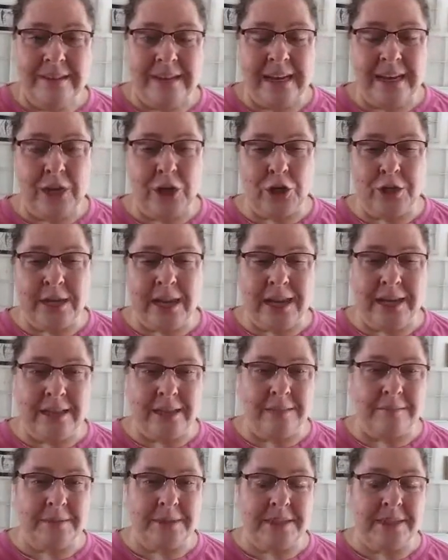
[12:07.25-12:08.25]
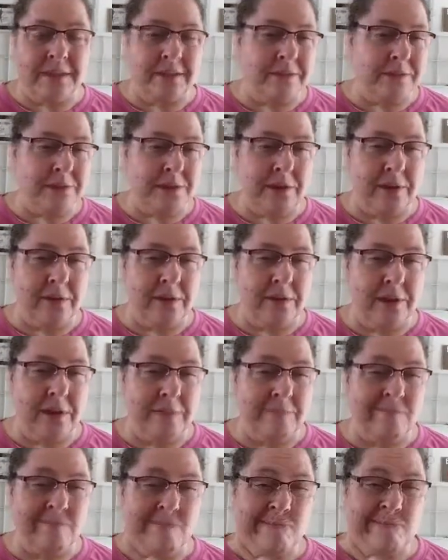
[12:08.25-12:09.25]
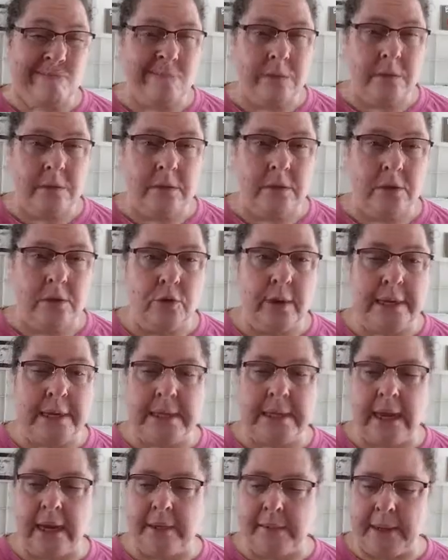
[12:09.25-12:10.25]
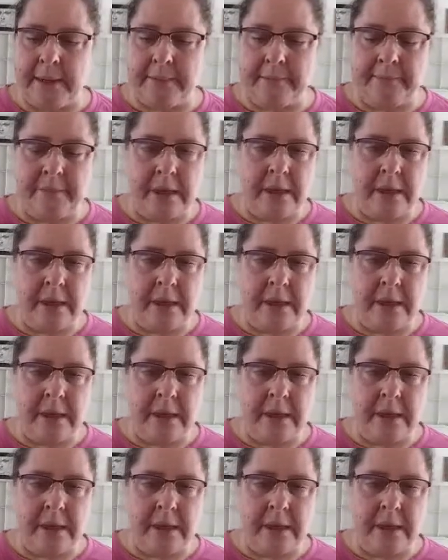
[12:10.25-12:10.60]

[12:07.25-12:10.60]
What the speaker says: entertaining themselves, so I thought, great timing.